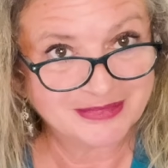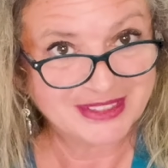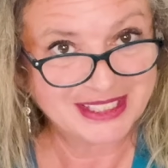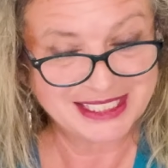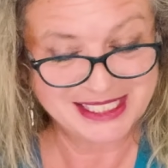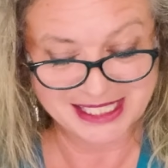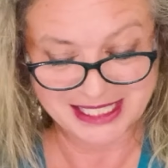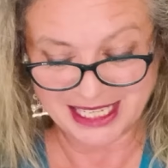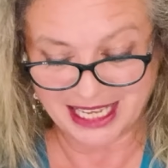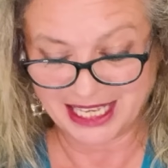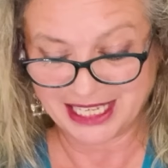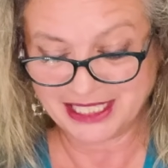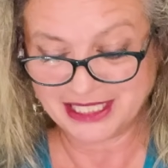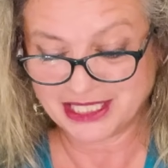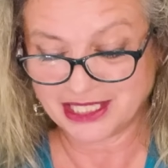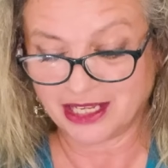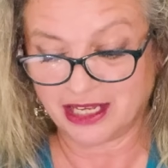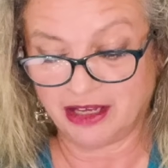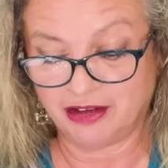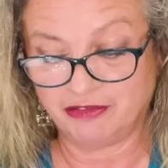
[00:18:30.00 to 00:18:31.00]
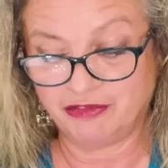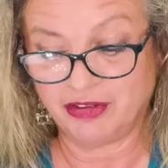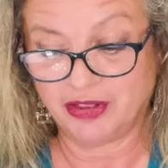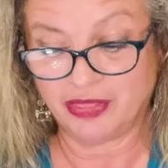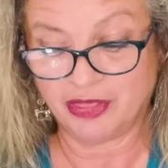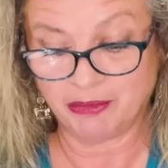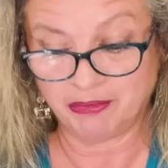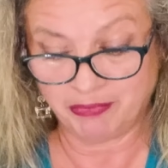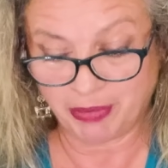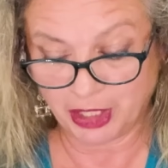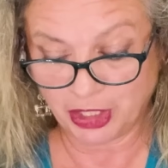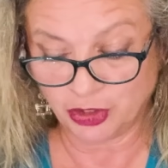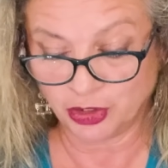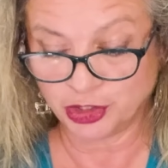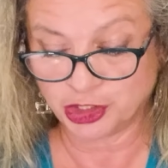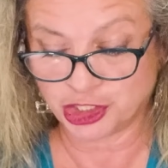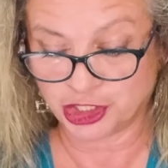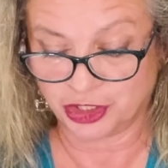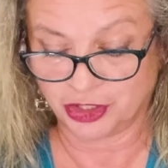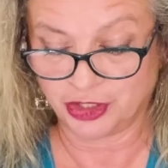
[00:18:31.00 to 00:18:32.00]
sides of the butter
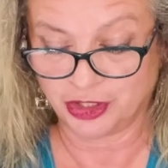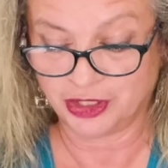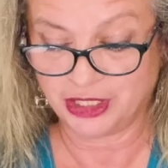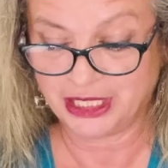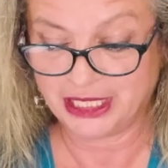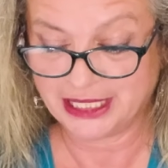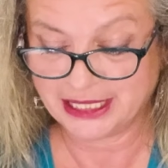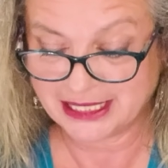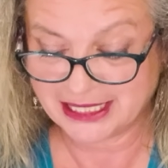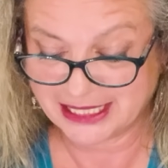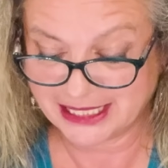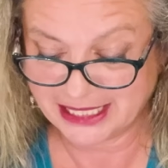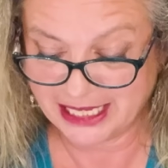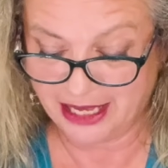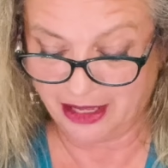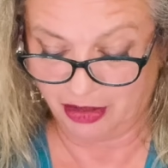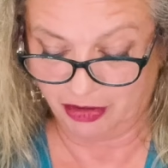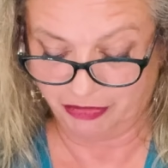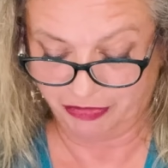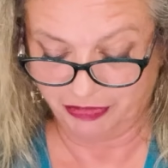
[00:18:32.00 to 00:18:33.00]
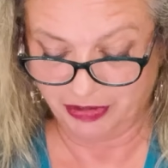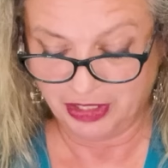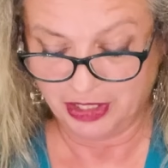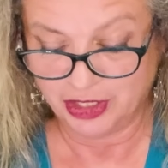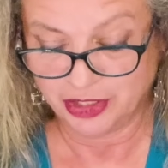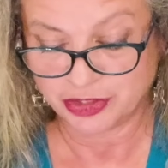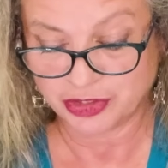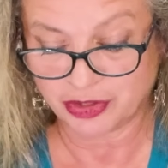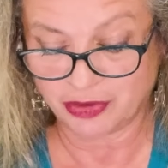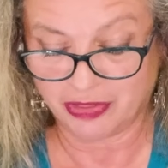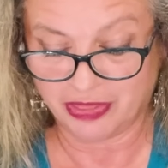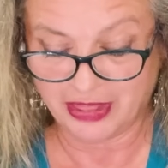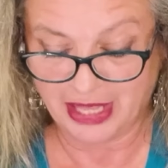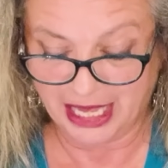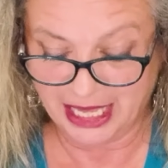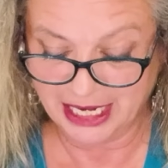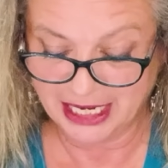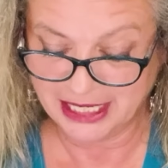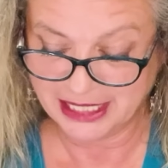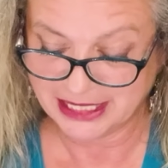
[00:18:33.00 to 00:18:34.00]
churn itself. So
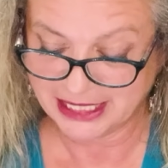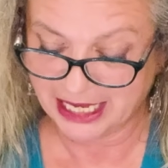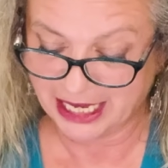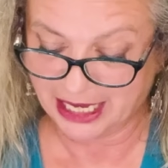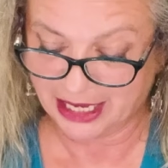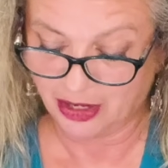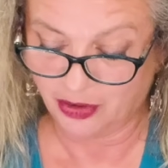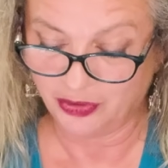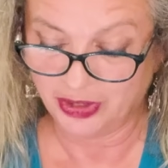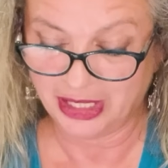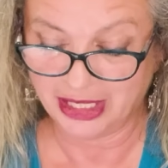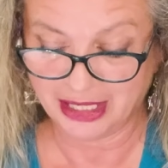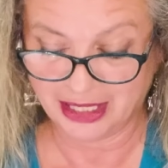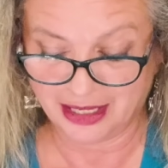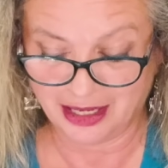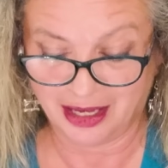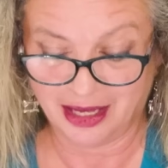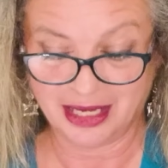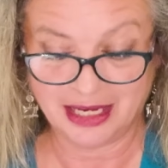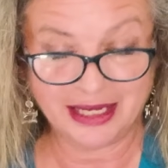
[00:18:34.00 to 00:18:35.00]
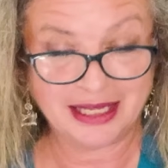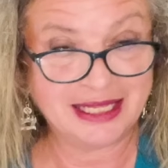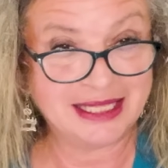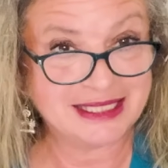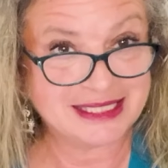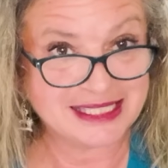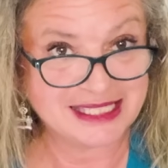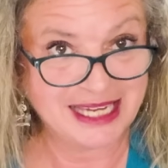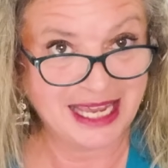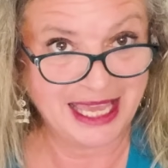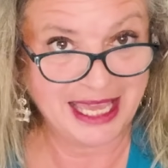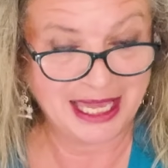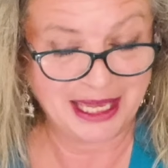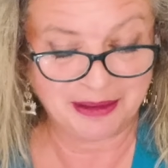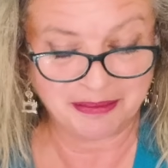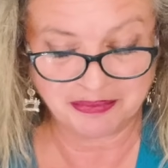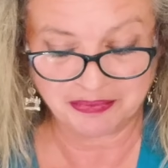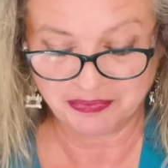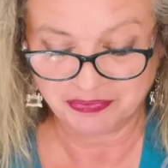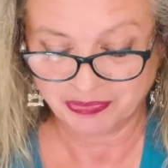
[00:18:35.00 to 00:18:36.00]
that is how it got its
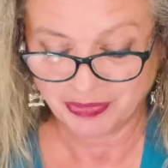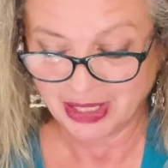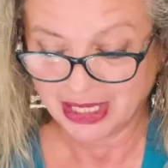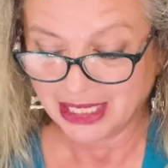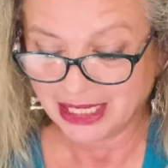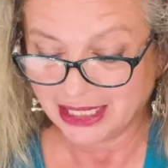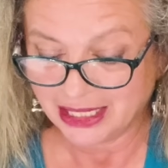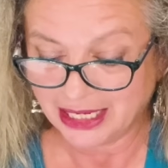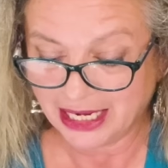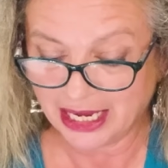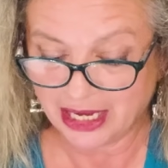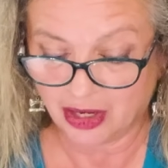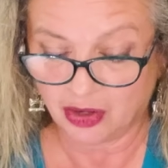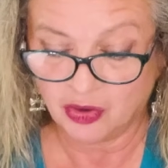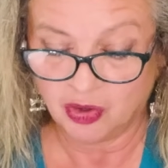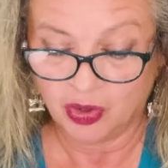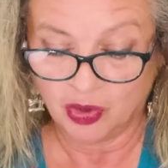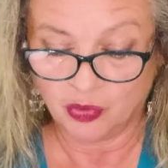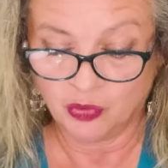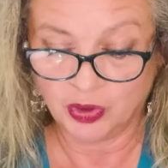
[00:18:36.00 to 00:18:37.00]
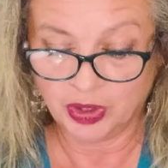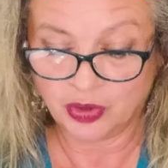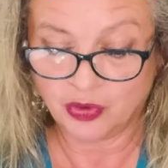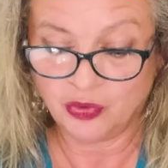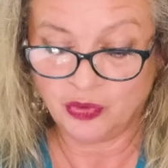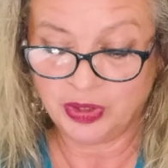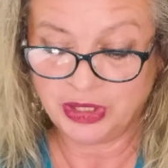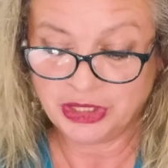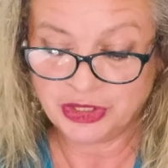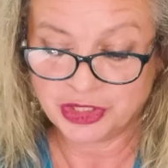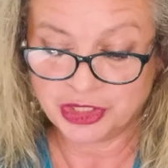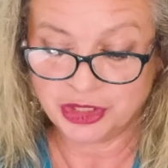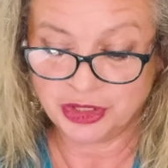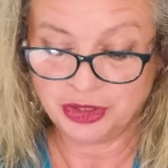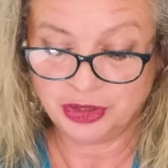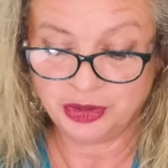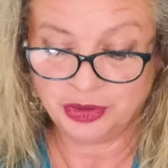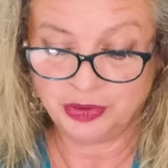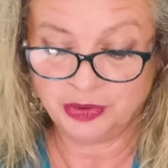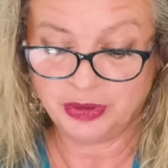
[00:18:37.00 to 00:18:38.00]
name. Now we're going
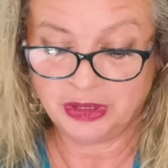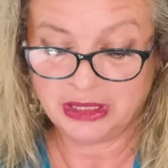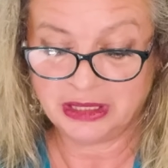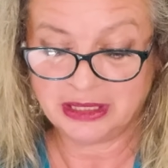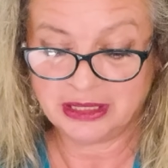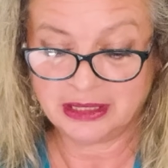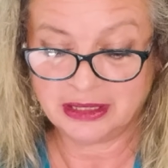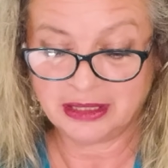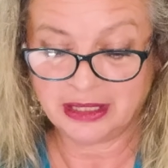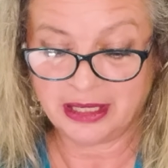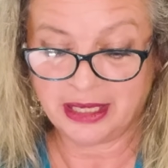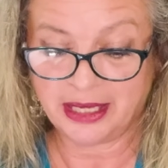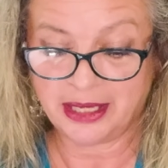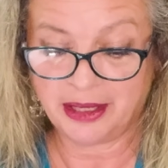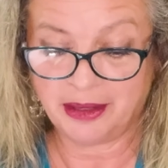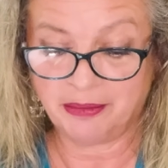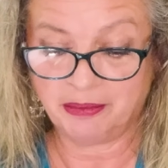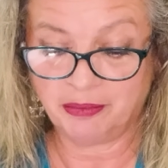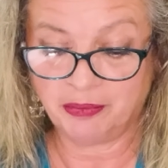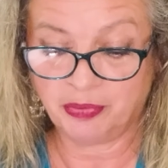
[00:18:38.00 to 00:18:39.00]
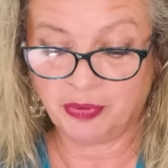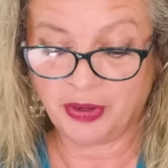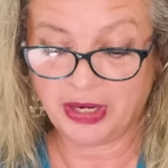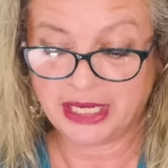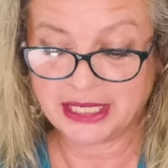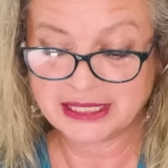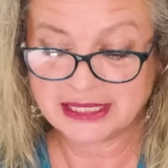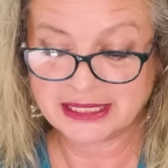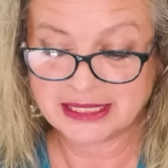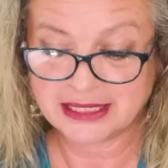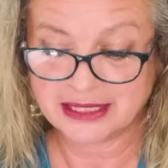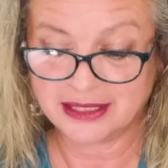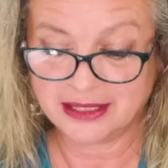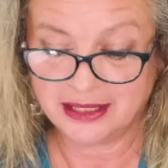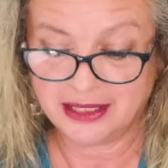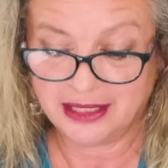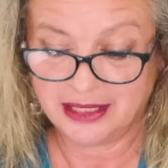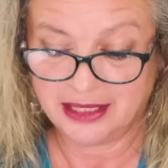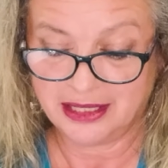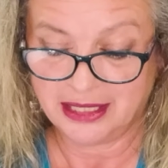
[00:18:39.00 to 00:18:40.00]
to press
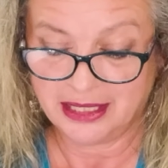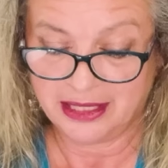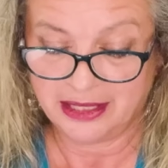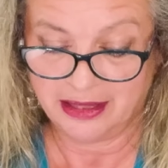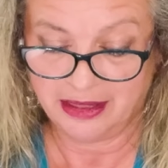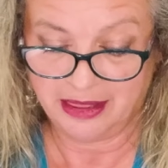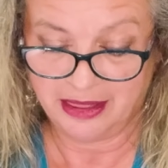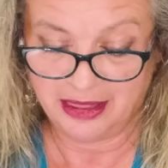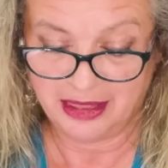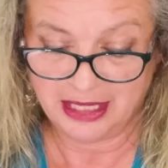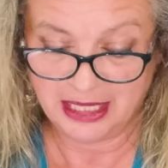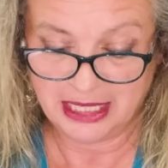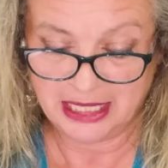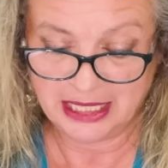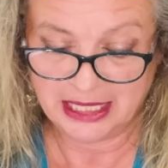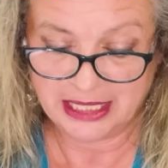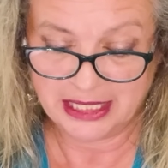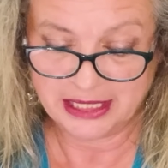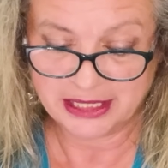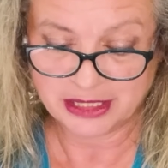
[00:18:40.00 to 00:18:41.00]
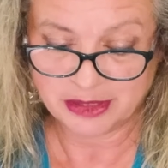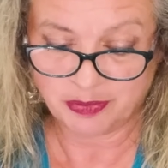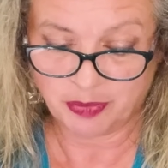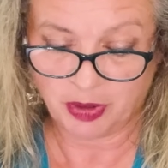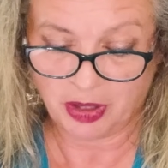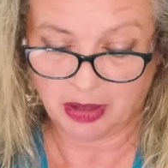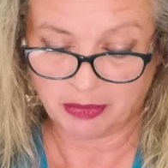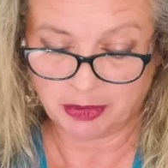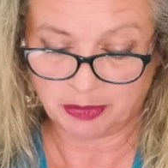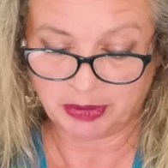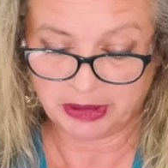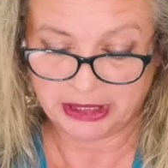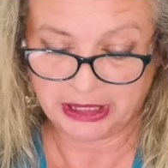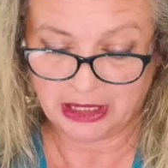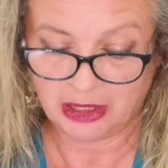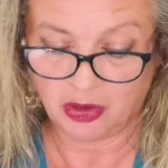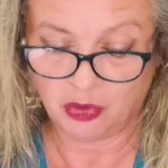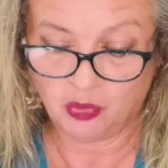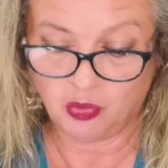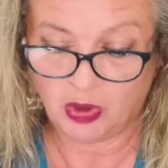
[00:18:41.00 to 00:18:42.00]
these
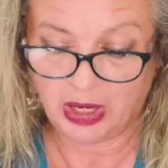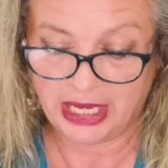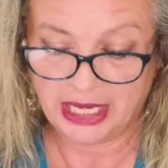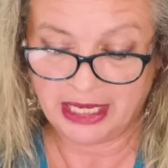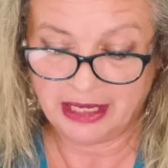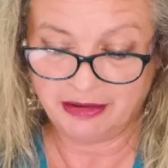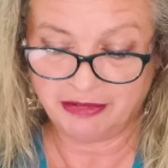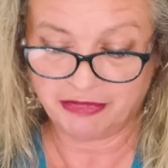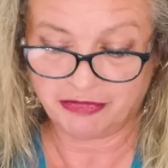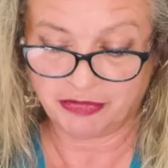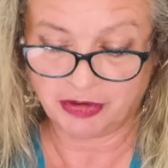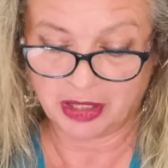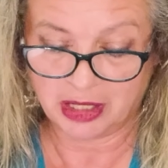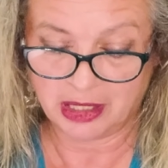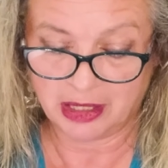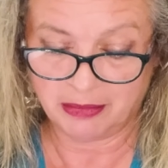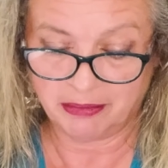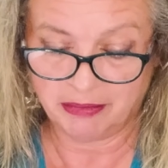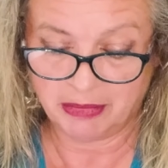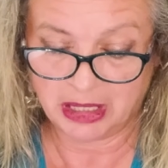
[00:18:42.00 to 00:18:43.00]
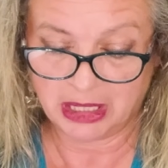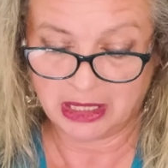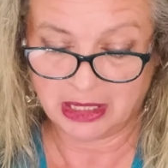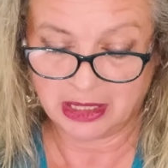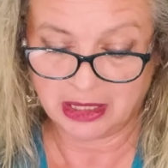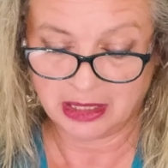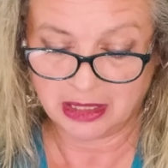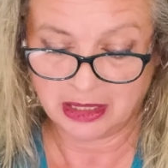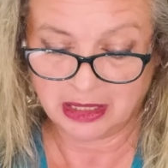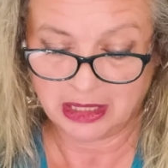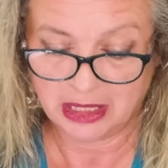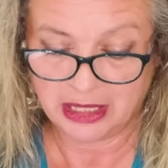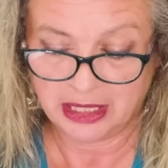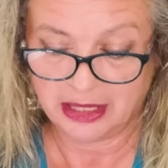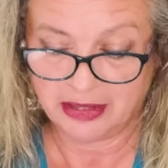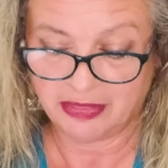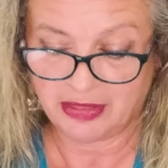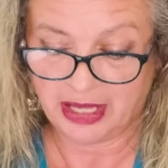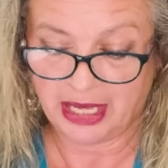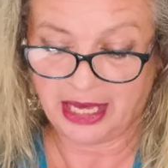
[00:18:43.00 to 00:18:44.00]
probably away from
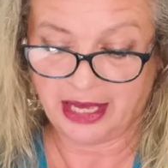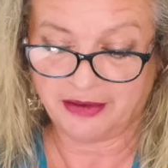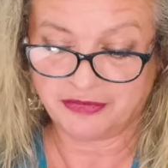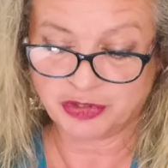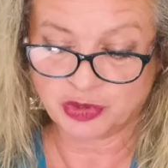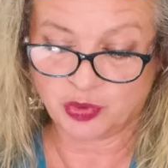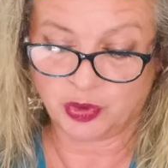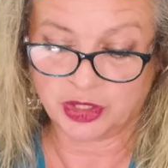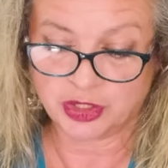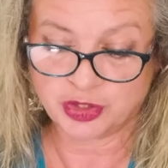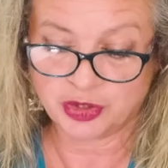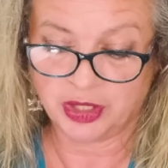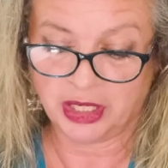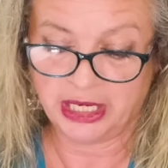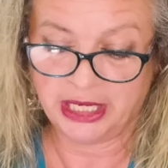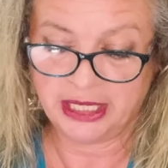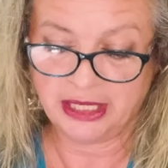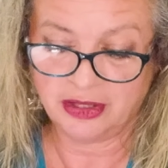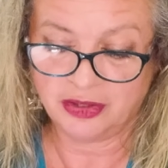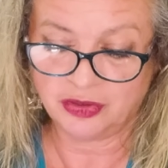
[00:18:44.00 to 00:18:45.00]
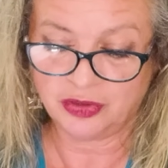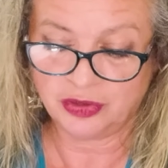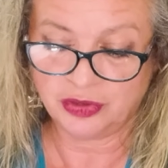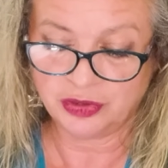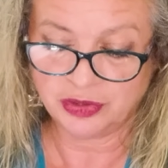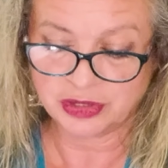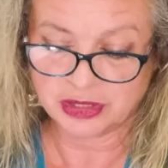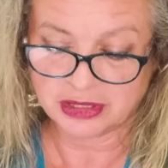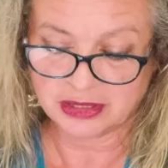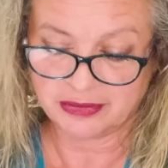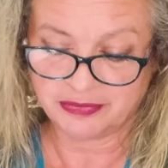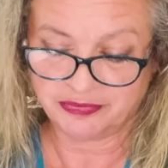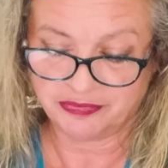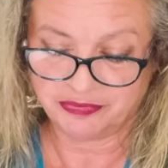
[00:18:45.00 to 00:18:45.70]
the half square triangles.